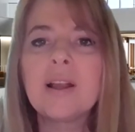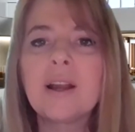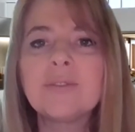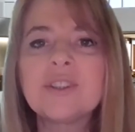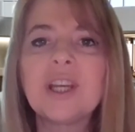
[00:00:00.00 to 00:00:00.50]

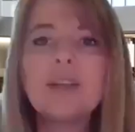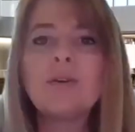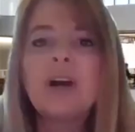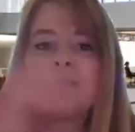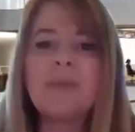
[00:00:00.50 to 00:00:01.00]
I would say you
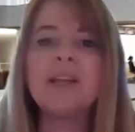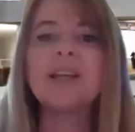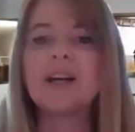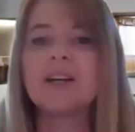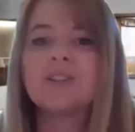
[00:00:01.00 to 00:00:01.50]
have many
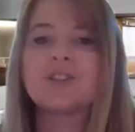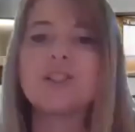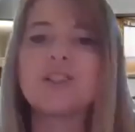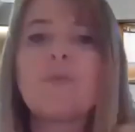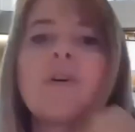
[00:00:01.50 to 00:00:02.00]

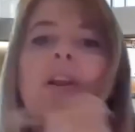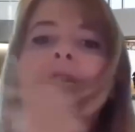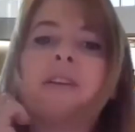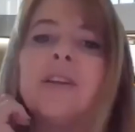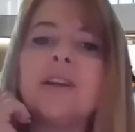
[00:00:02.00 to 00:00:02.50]
countries more
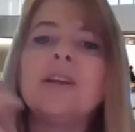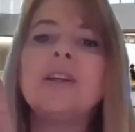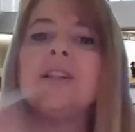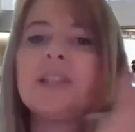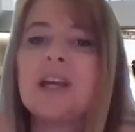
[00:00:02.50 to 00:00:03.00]
than
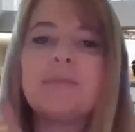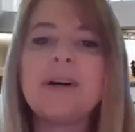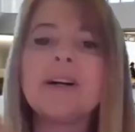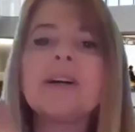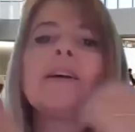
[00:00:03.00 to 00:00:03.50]
India,
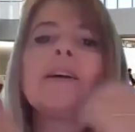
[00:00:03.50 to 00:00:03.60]
but